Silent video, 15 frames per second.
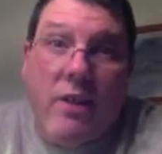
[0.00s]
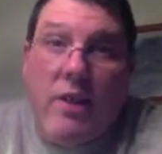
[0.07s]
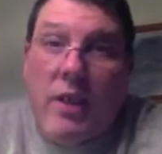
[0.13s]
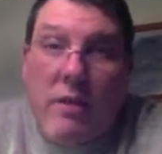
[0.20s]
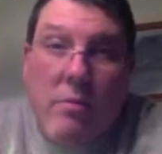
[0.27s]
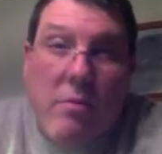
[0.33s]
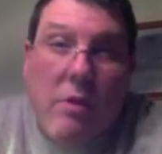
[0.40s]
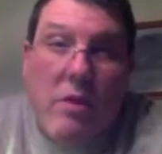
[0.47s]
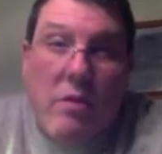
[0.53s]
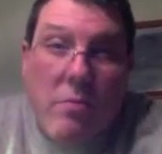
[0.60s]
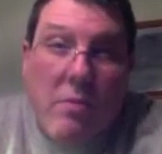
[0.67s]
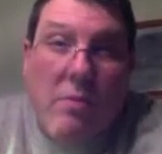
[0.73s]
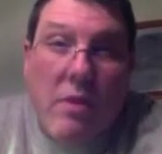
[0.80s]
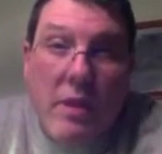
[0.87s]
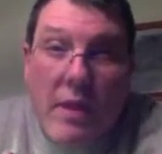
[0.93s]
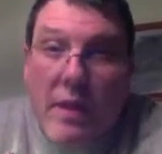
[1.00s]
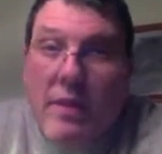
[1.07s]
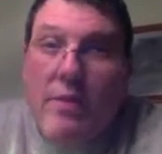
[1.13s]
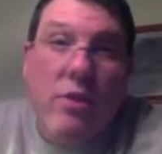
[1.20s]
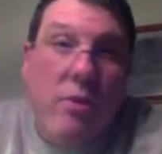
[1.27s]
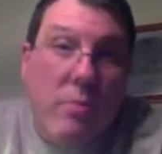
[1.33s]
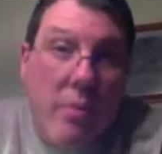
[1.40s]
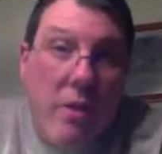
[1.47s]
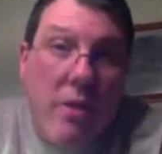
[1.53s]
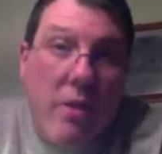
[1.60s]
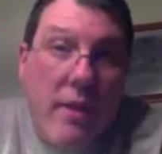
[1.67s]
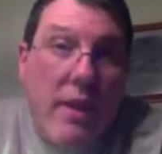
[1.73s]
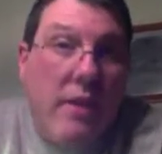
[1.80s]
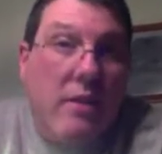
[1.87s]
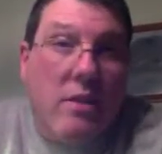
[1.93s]
You get a bunch of people together and you build
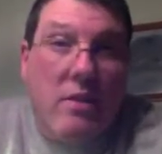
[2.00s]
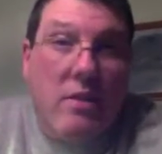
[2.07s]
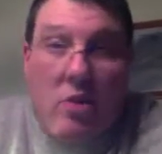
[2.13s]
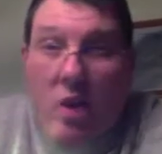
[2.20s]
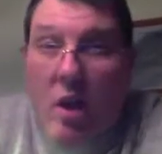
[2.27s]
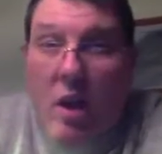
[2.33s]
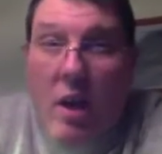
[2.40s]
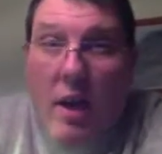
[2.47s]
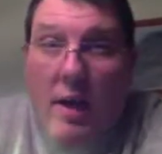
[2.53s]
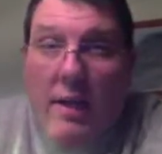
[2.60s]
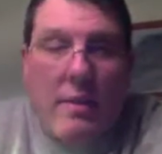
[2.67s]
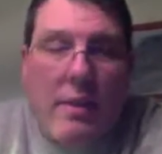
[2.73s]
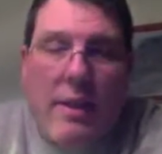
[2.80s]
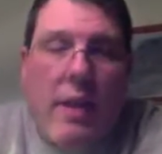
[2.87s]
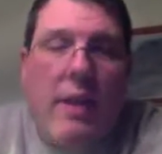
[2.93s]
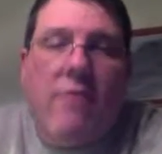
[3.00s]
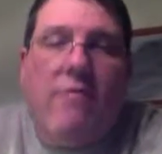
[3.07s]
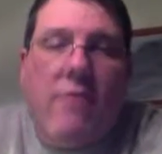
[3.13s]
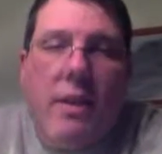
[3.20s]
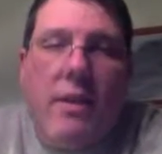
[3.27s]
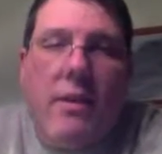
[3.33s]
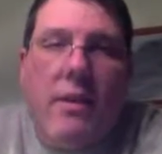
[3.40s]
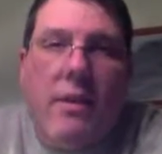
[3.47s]
things and talk. It's a lot of fun.